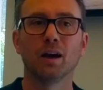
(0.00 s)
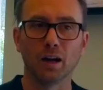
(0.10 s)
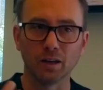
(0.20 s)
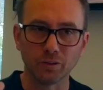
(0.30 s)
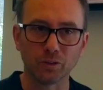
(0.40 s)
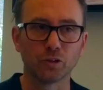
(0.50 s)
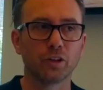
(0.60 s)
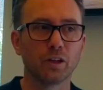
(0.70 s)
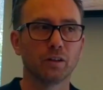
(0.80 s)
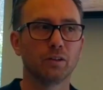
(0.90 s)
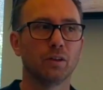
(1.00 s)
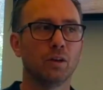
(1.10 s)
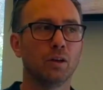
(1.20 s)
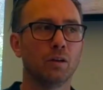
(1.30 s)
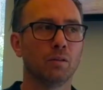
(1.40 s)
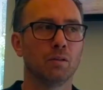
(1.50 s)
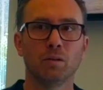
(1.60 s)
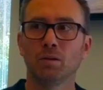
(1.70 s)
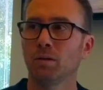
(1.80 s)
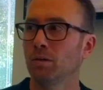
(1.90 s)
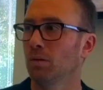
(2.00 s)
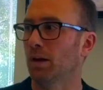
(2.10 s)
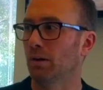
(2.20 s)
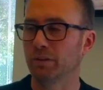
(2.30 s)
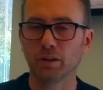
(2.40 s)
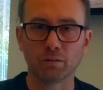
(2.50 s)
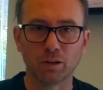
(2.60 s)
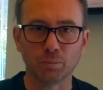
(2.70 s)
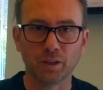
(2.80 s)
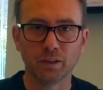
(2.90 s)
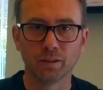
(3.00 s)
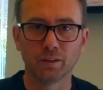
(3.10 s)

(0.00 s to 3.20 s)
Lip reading: I understand everything around me.